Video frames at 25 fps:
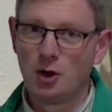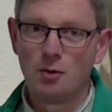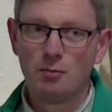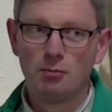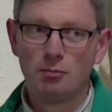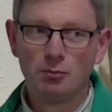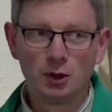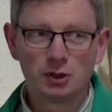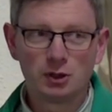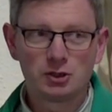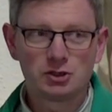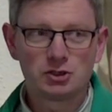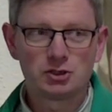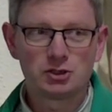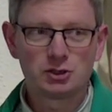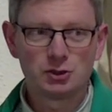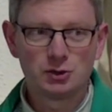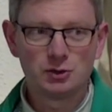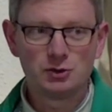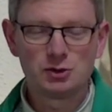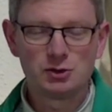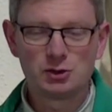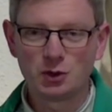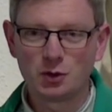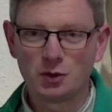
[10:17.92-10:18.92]
Much
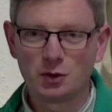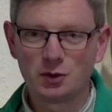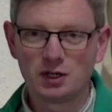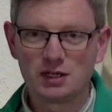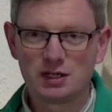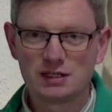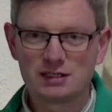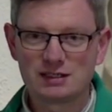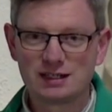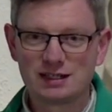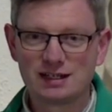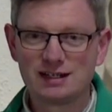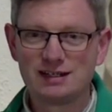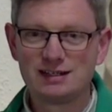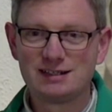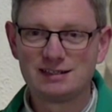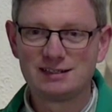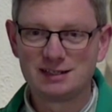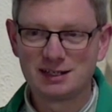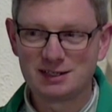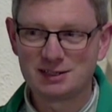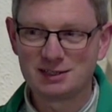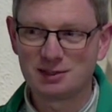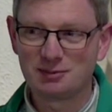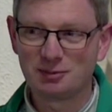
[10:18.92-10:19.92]
to Jonah's
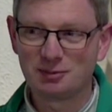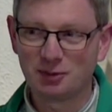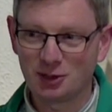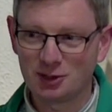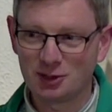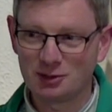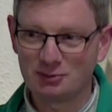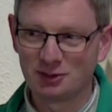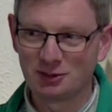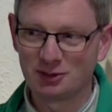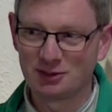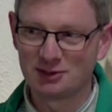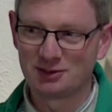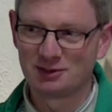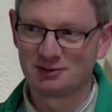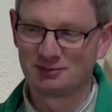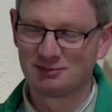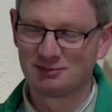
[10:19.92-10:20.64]
disappointment.